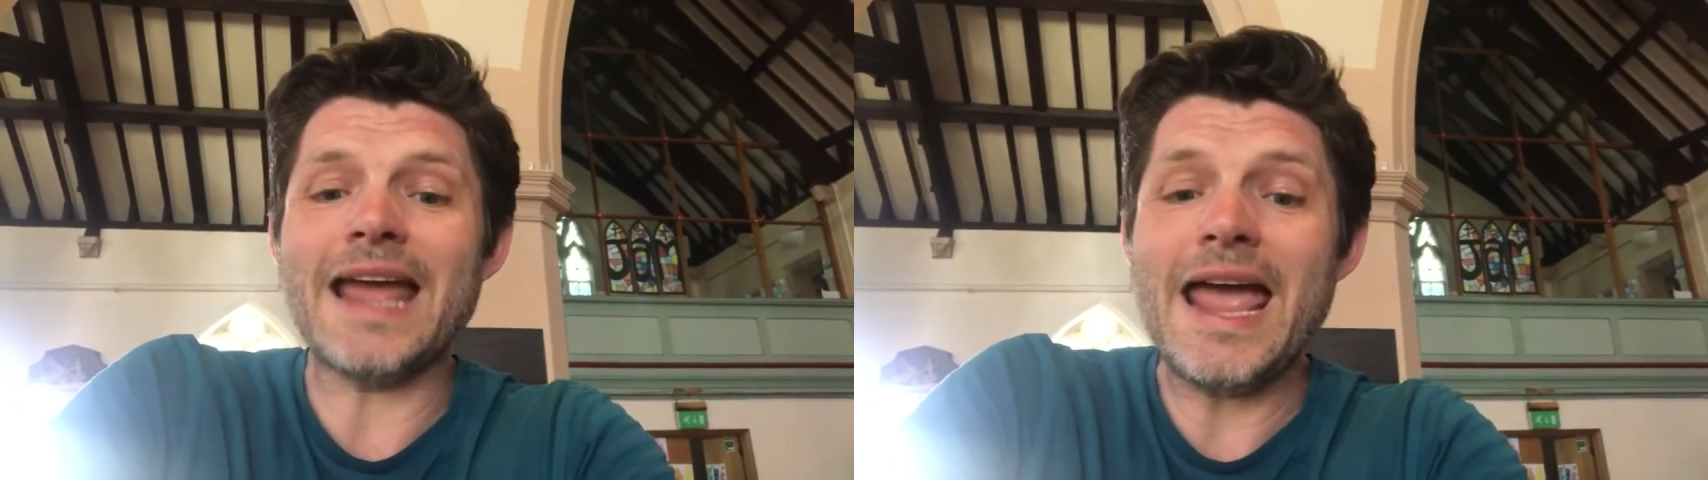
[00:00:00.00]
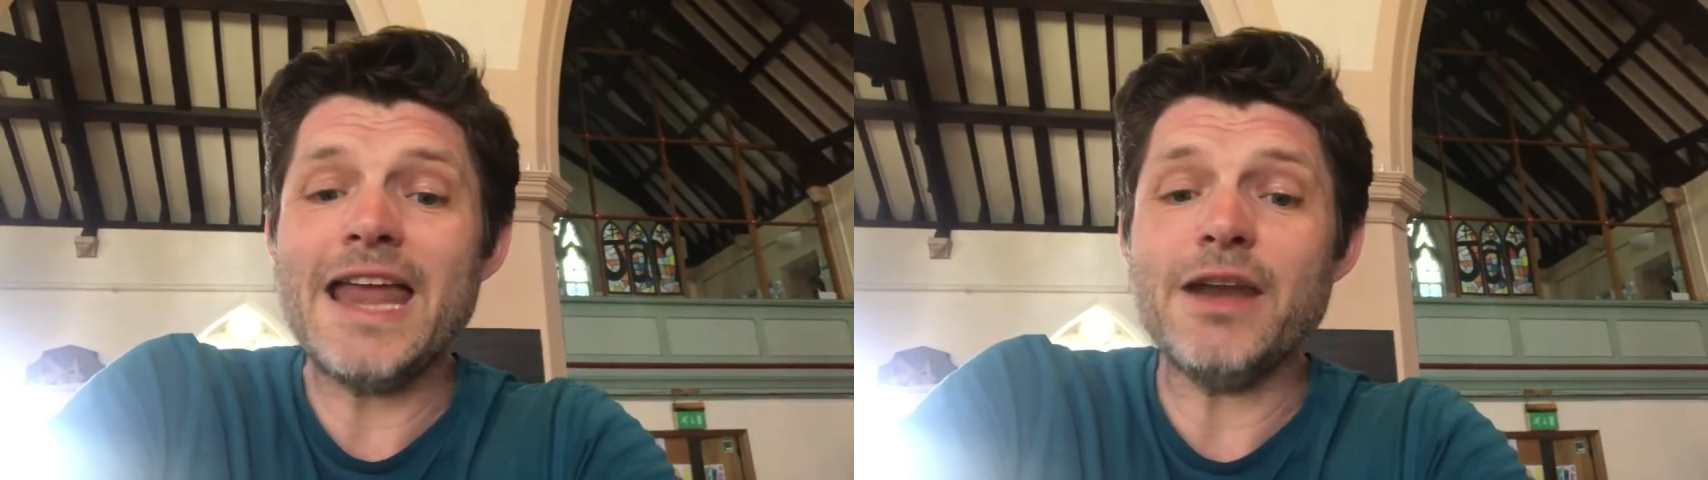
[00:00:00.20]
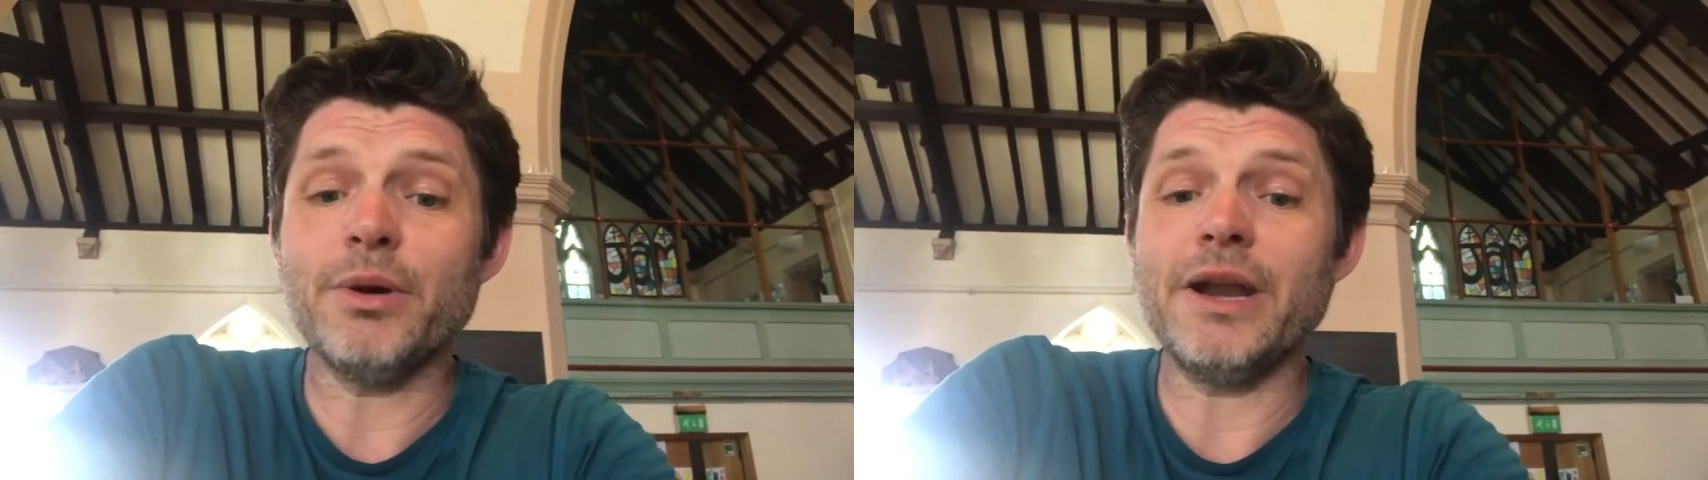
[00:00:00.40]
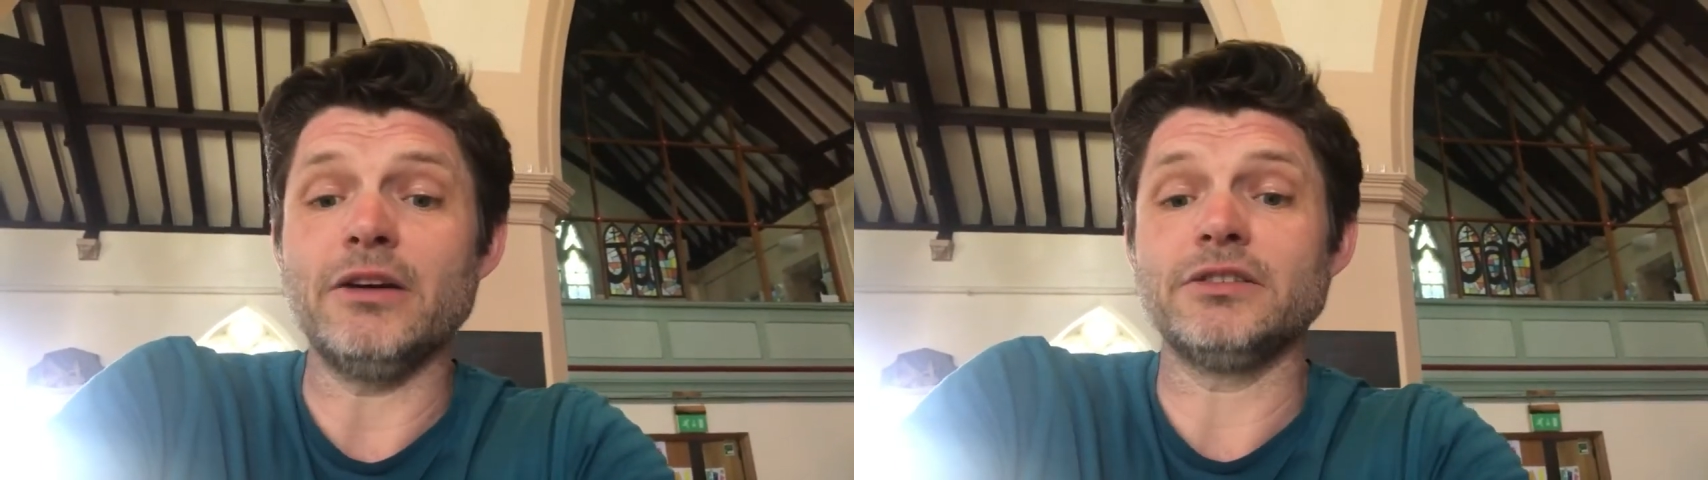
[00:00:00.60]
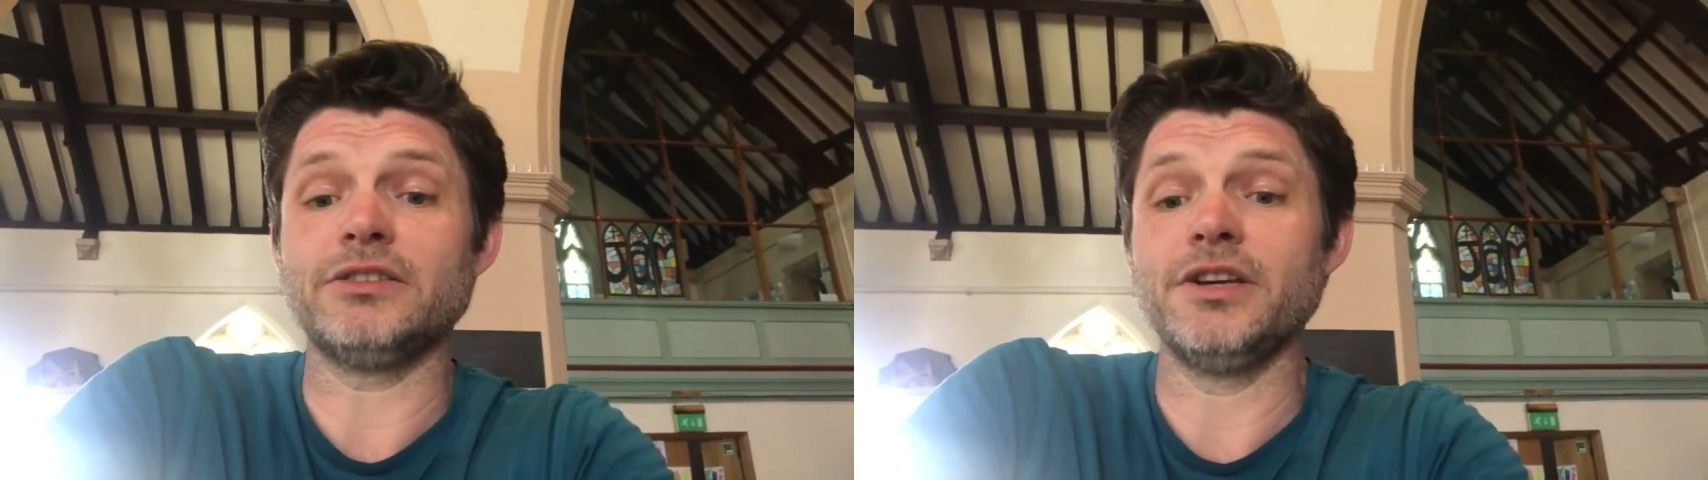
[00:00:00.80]
anyone
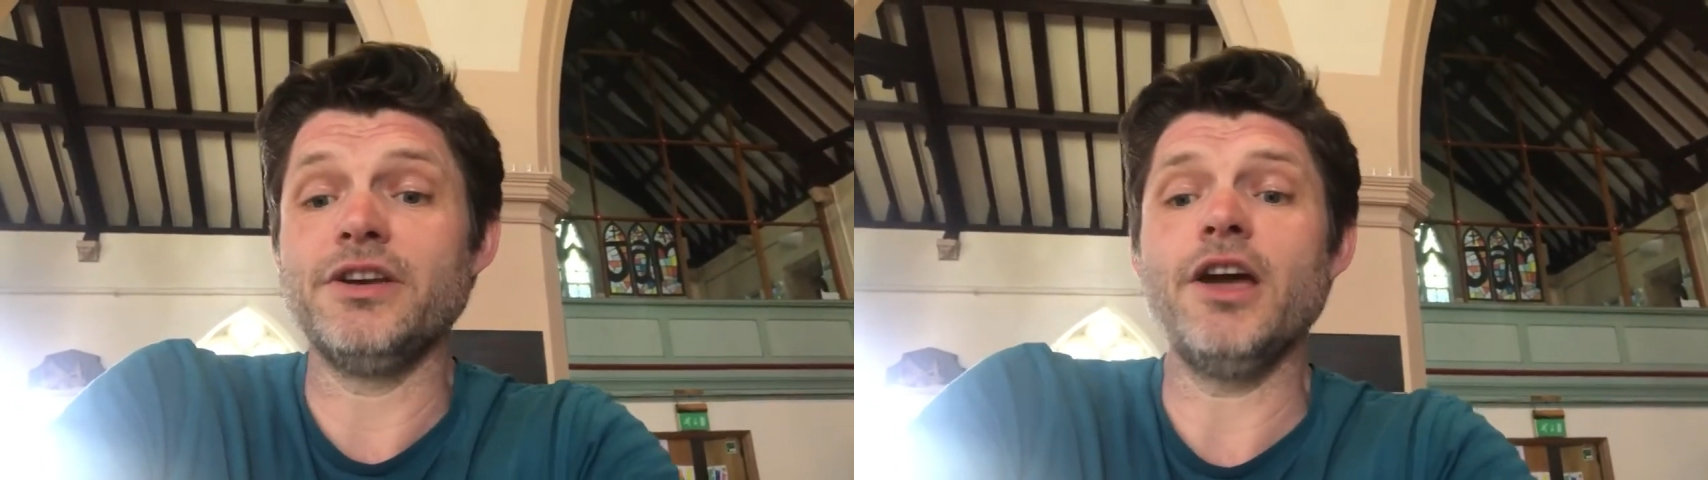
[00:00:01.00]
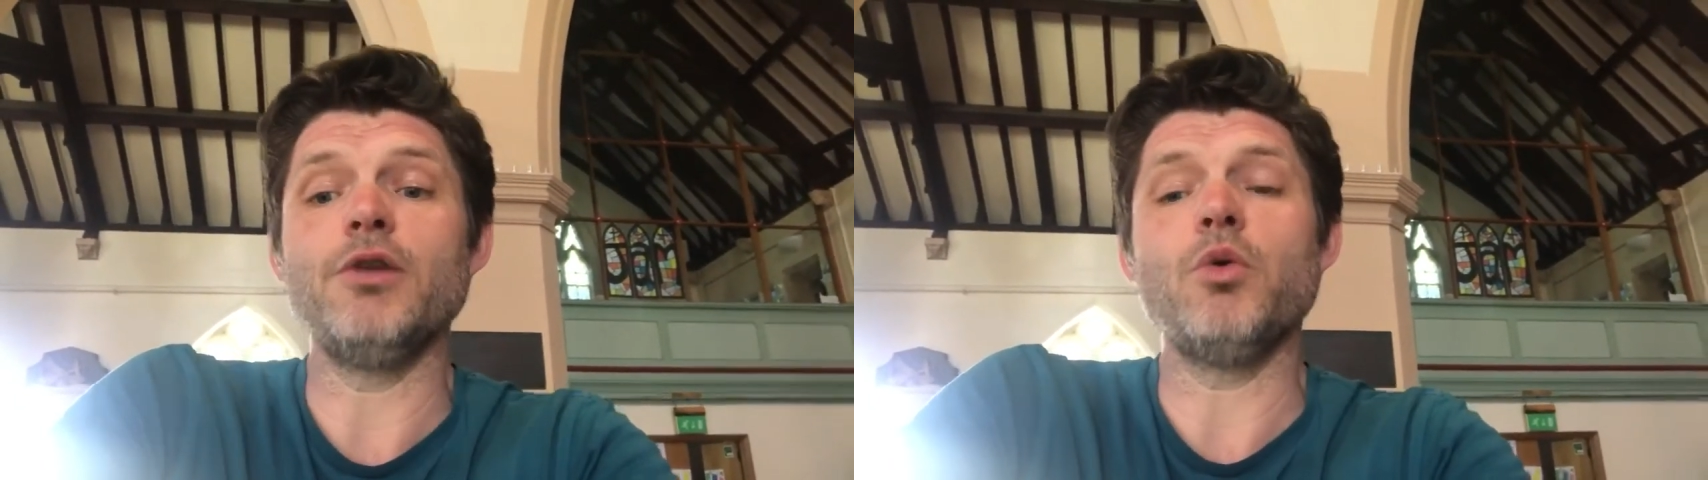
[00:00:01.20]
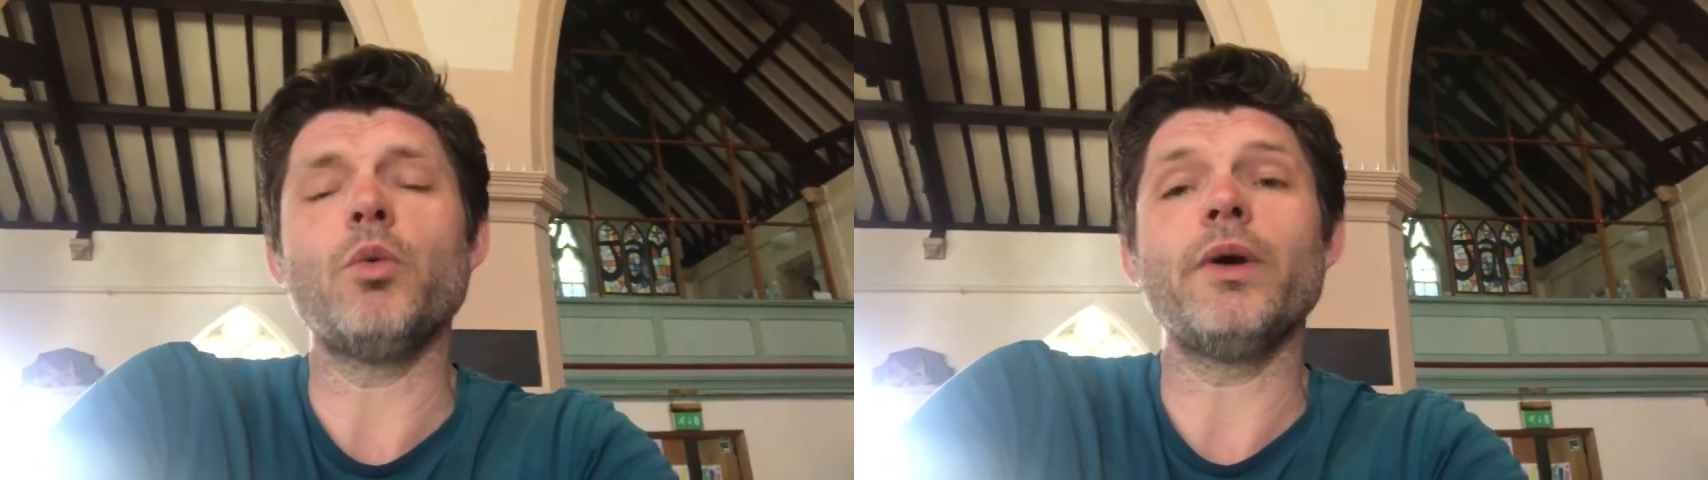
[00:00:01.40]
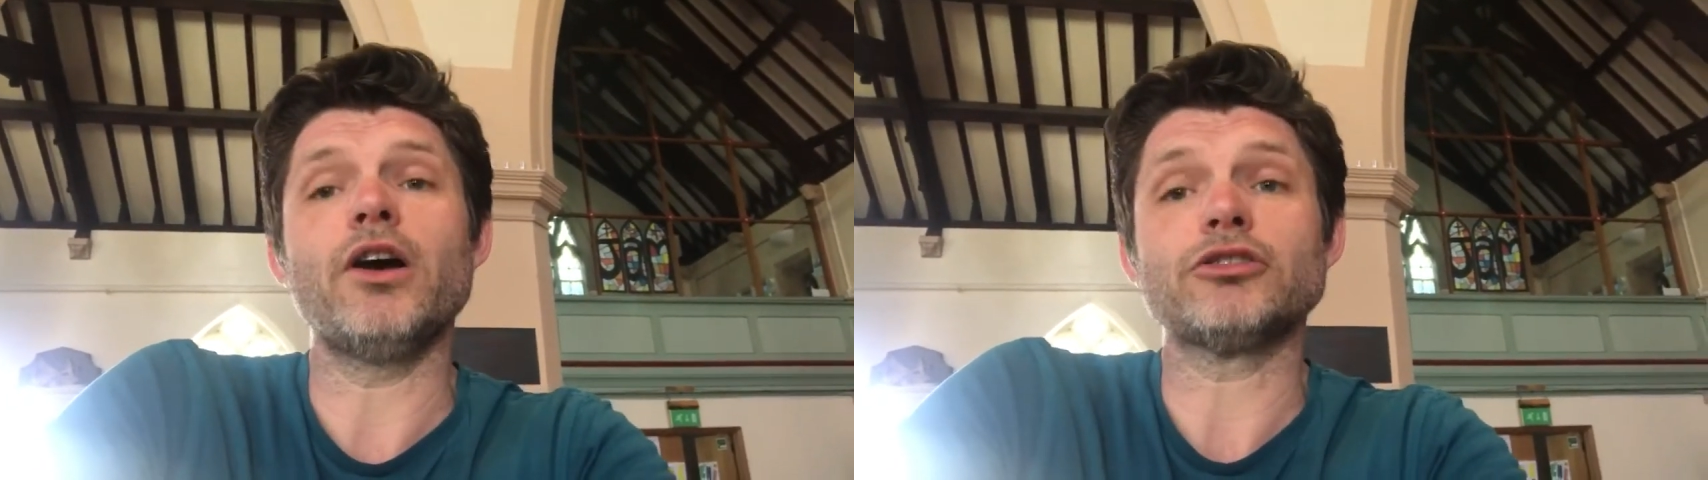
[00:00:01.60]
else, to know what we are